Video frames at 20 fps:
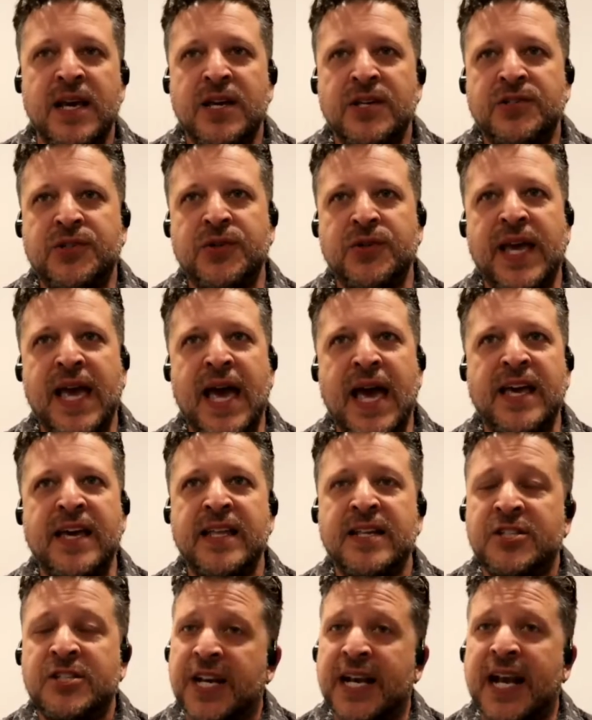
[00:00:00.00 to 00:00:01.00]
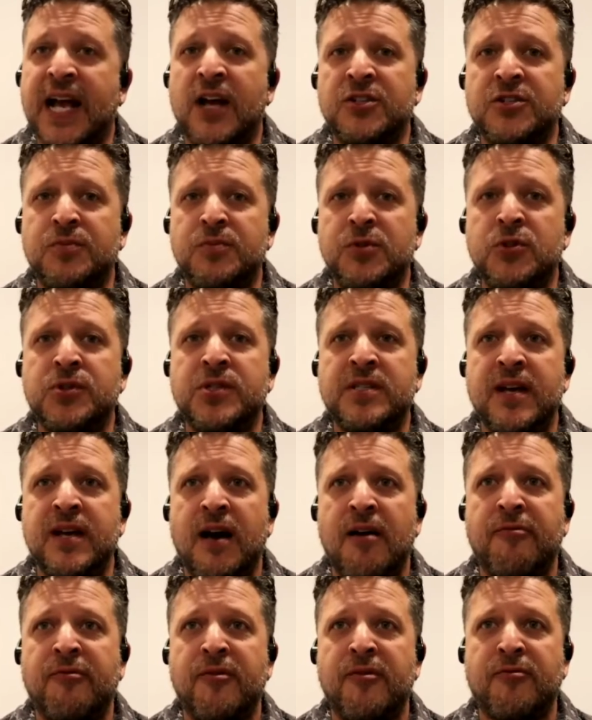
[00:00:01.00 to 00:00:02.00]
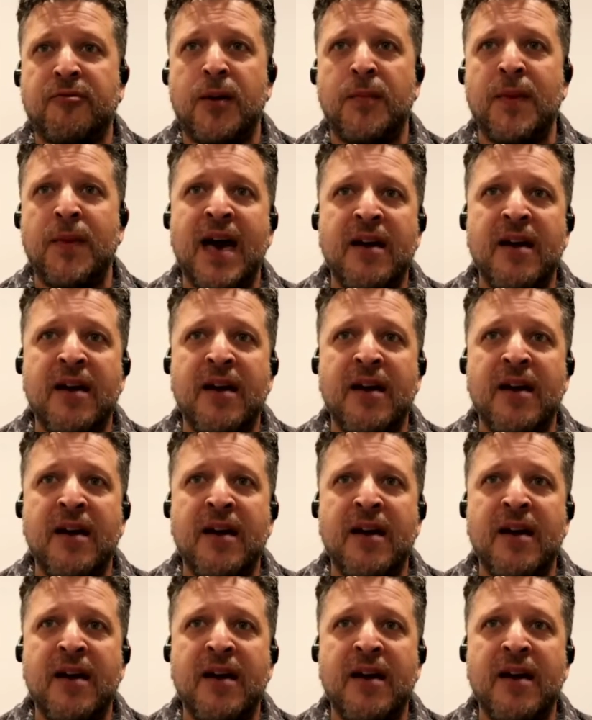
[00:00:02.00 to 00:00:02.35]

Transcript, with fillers: So, yeah, you get to check out some new stuff from